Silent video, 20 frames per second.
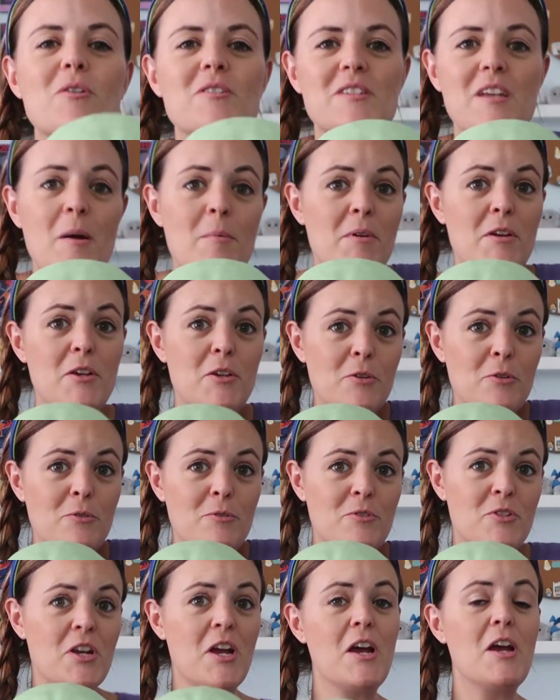course, I'm a
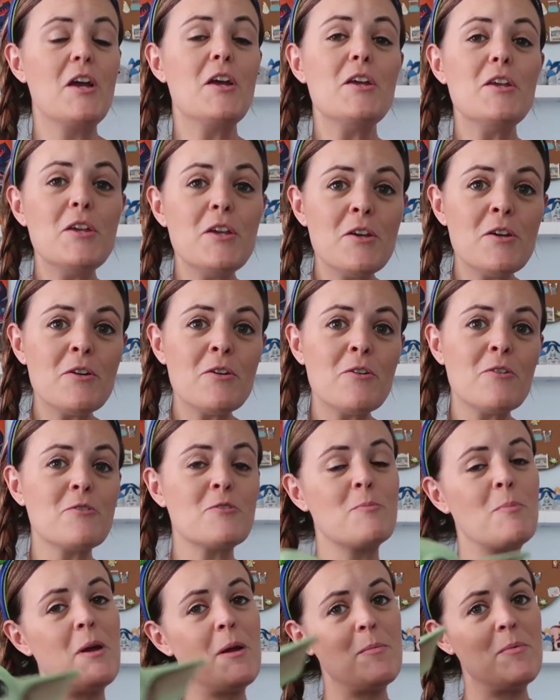huge
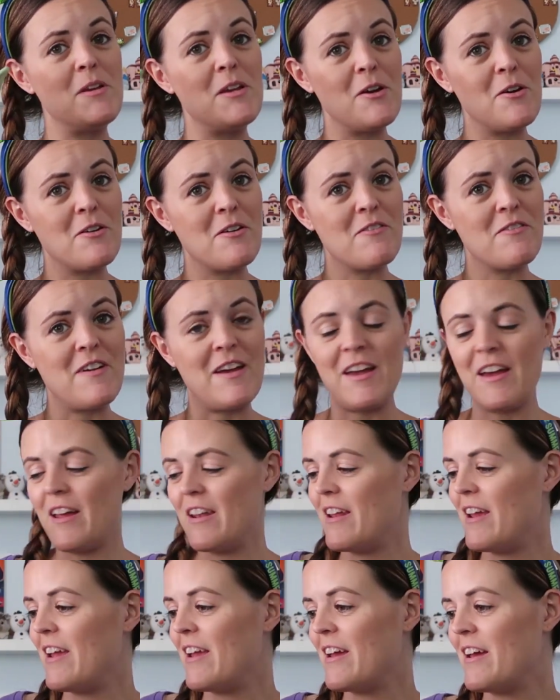Baby Yoda
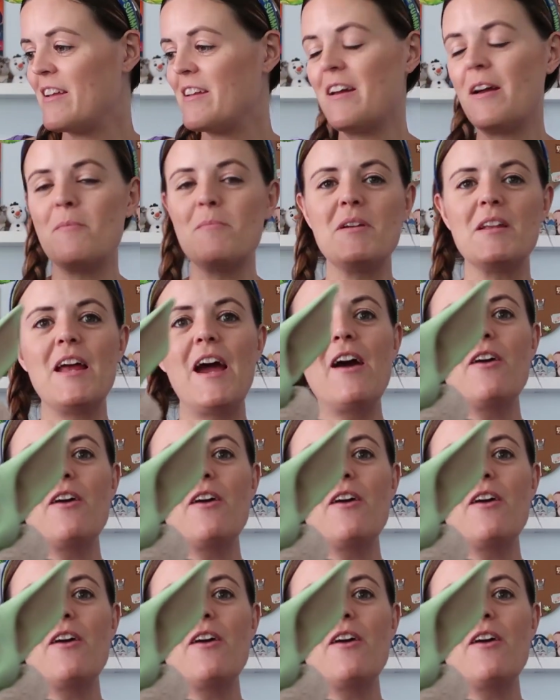fan, and I mean,